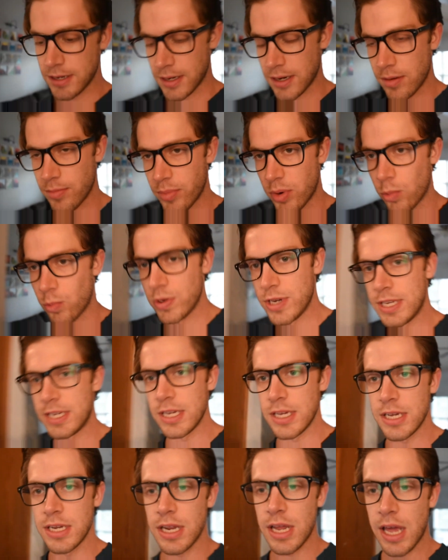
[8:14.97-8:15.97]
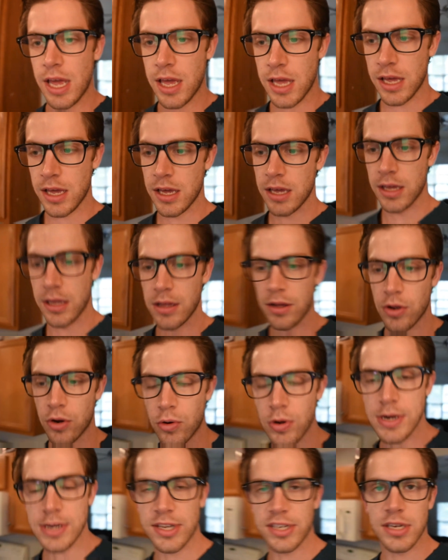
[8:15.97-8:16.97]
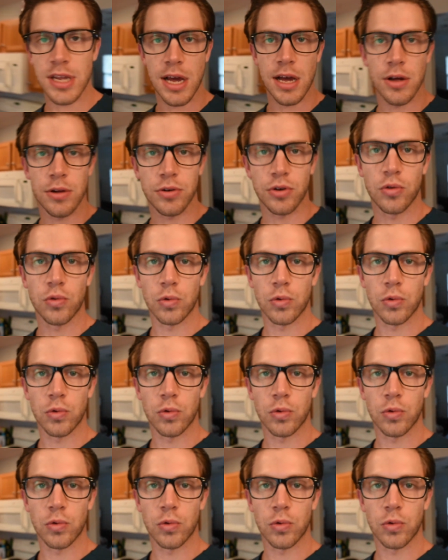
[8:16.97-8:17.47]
But we did a Greek-style